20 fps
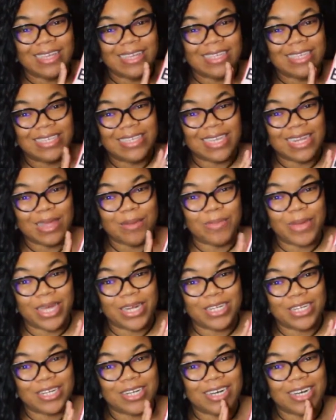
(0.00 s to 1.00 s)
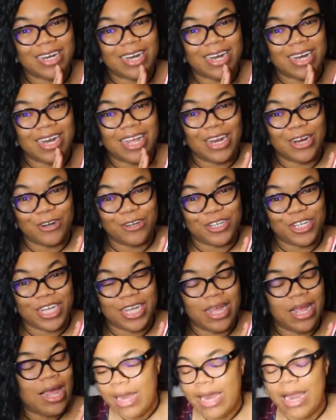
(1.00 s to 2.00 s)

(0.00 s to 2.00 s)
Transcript: Silly bitch energy.